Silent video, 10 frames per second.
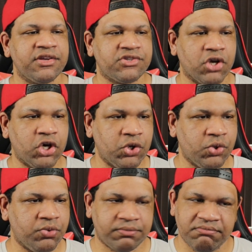
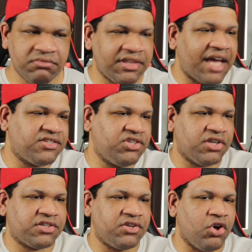So that's
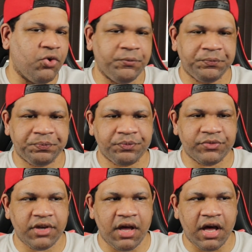just, you know,
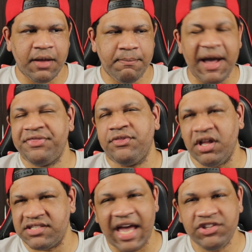my thoughts.